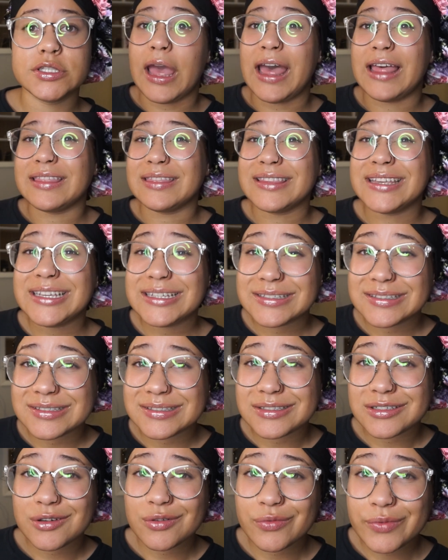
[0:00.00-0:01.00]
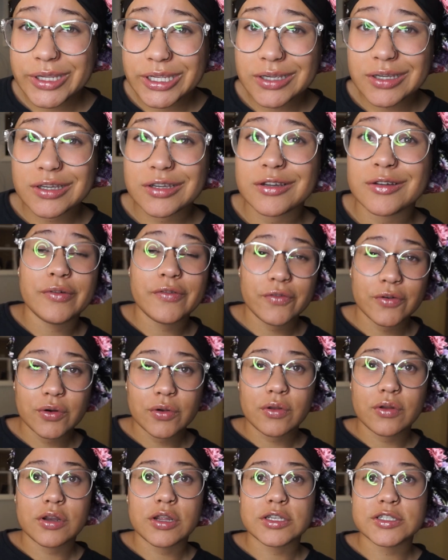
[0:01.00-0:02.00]
At least a week before
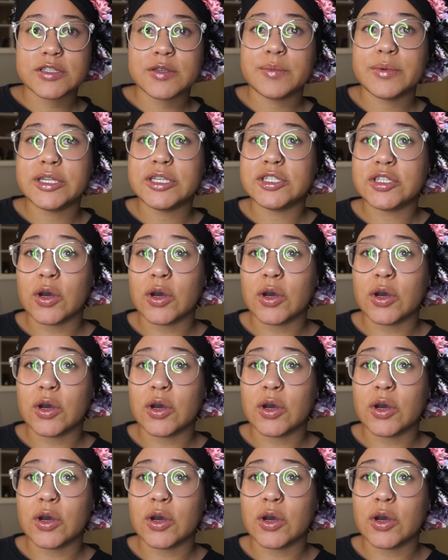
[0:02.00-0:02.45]
colonoscopy.